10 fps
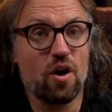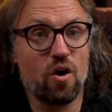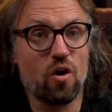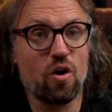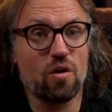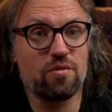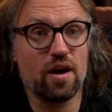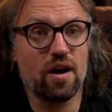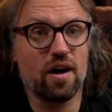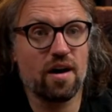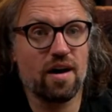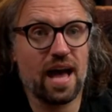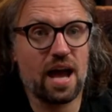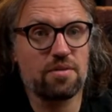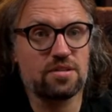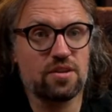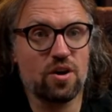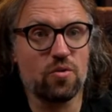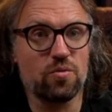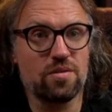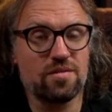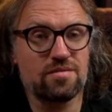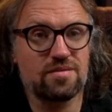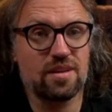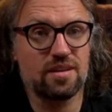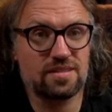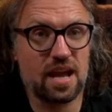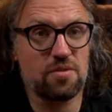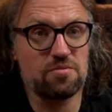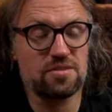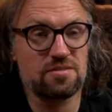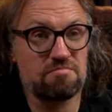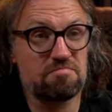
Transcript: of how the tone sounds